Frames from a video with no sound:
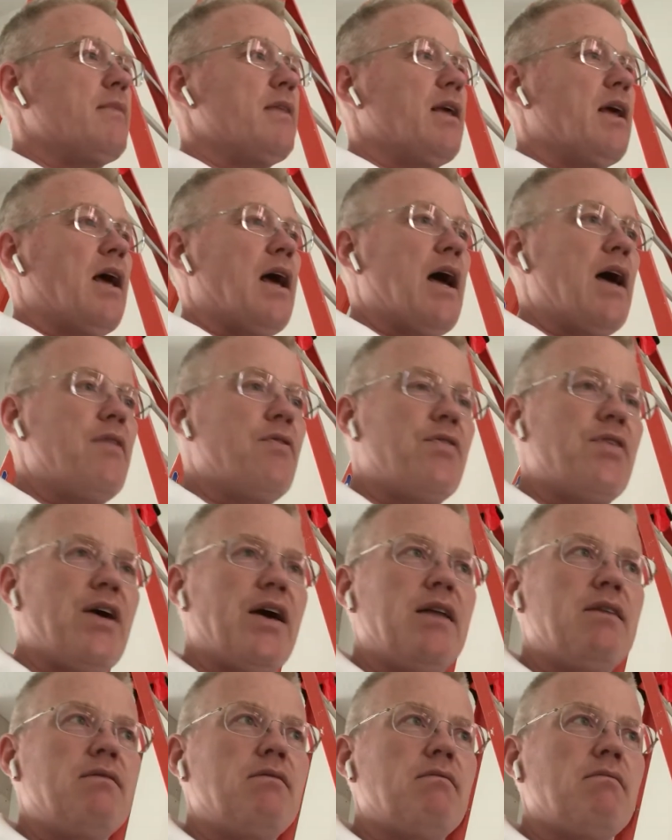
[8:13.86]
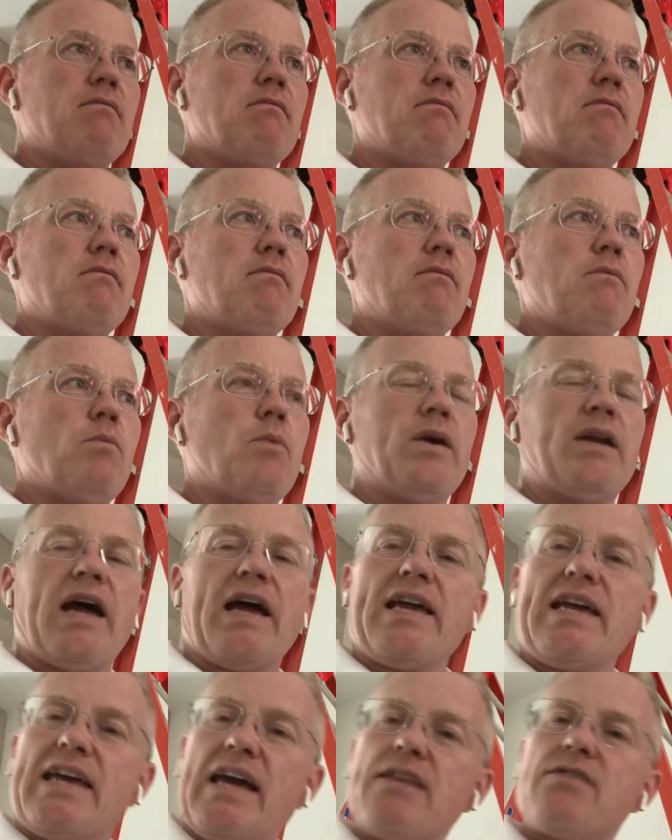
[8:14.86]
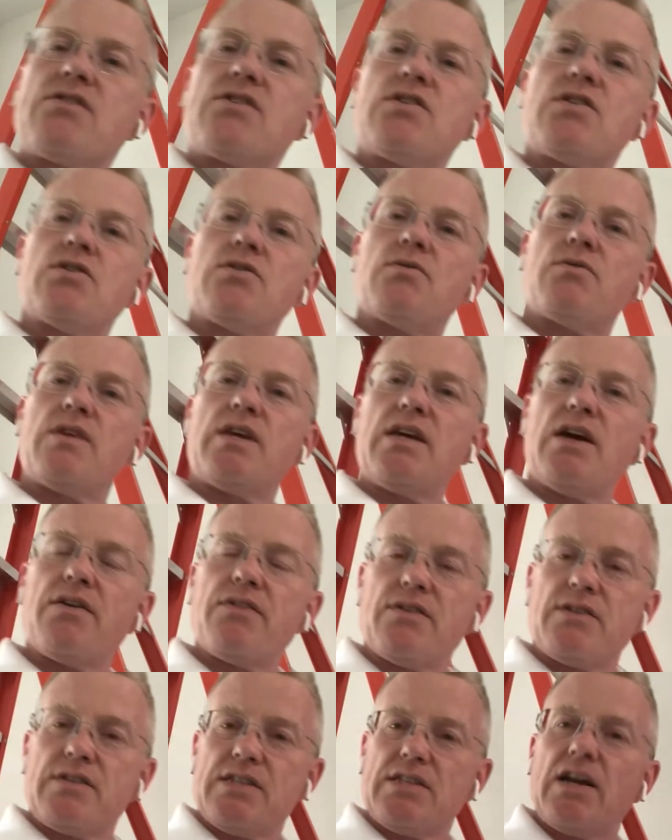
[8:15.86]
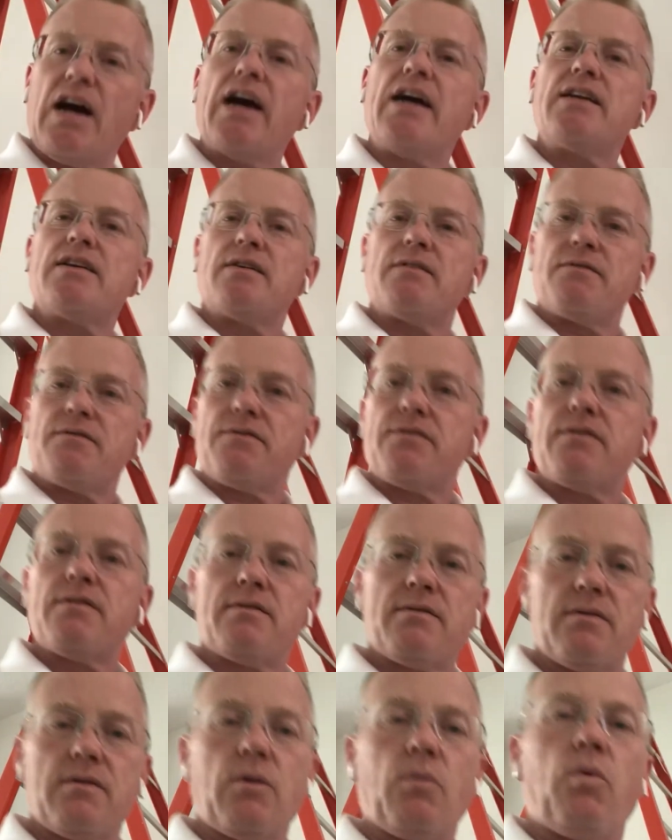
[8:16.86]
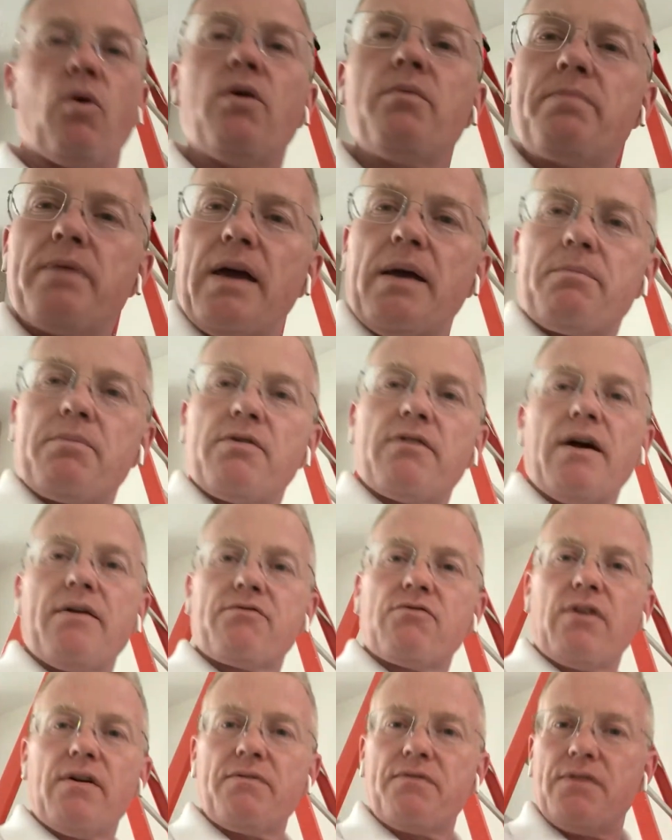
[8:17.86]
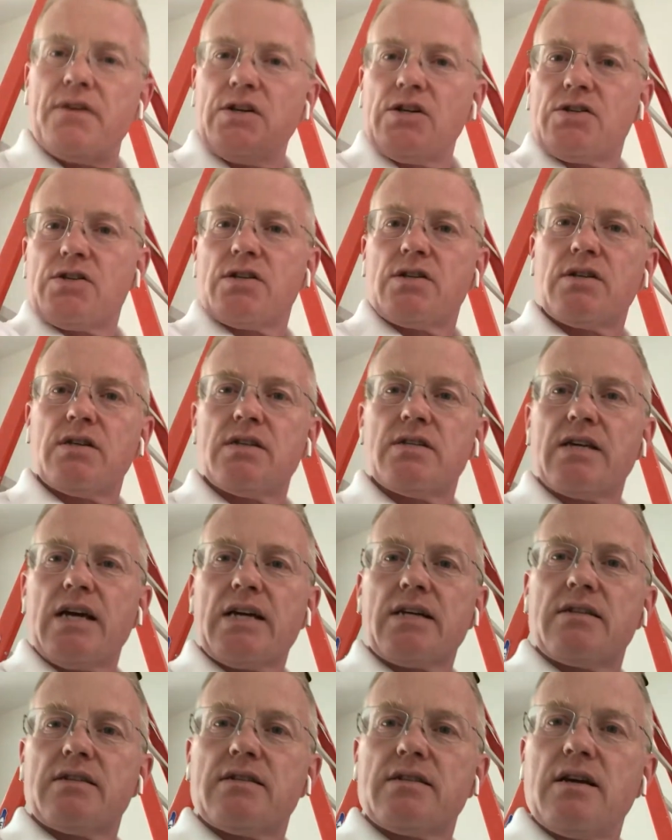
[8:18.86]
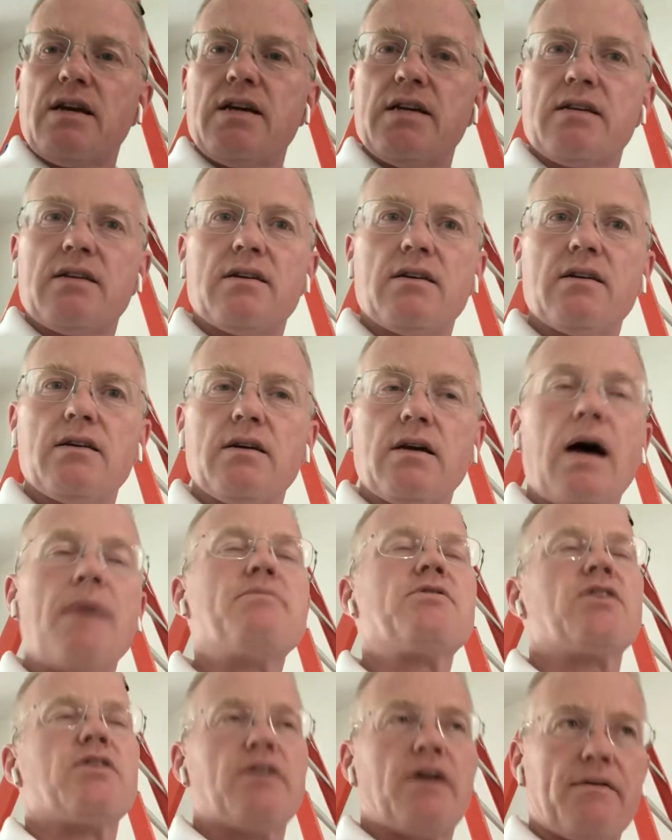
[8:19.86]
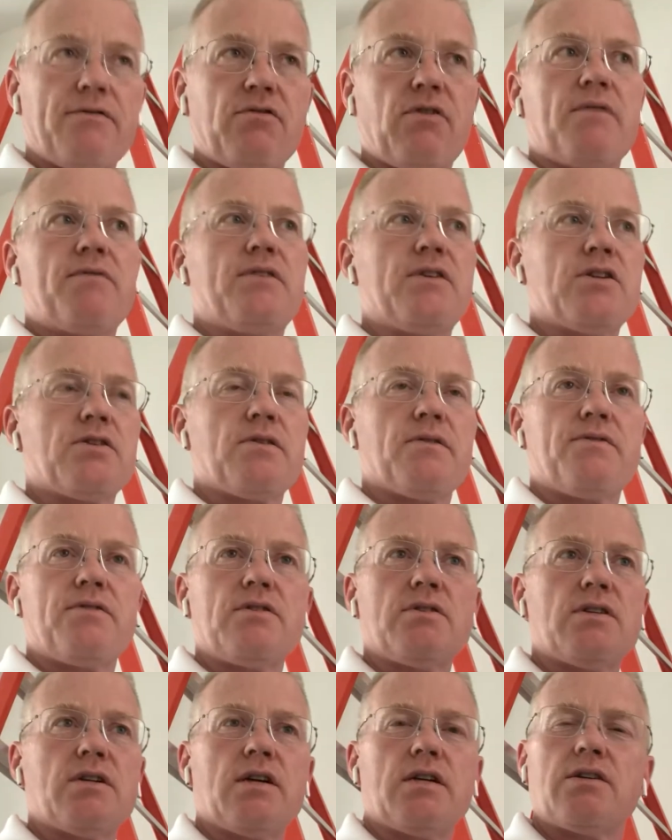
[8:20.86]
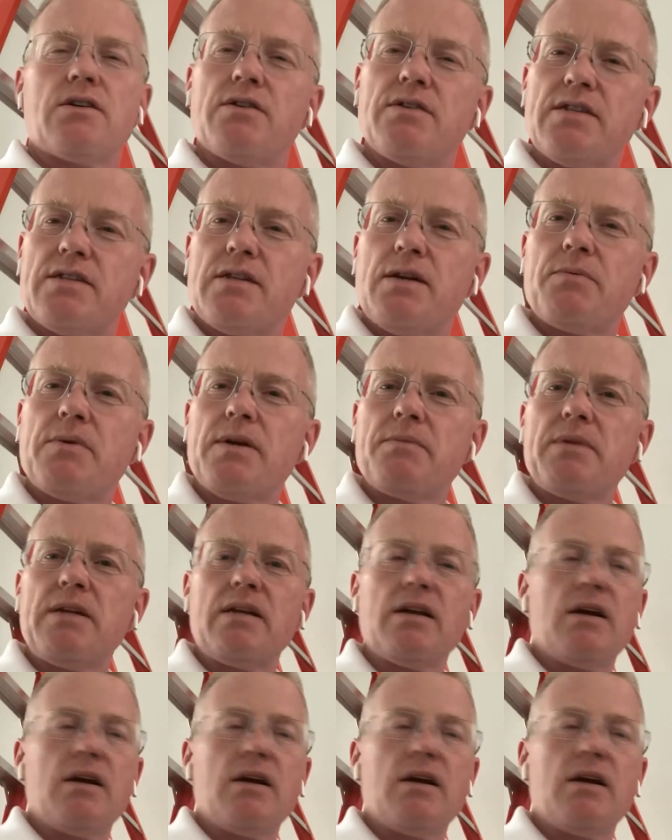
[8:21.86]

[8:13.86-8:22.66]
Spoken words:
And then when I get to the other side of the wallpaper after I finish the second side, I'm sorry, after I finish the first side, do you understand what I mean?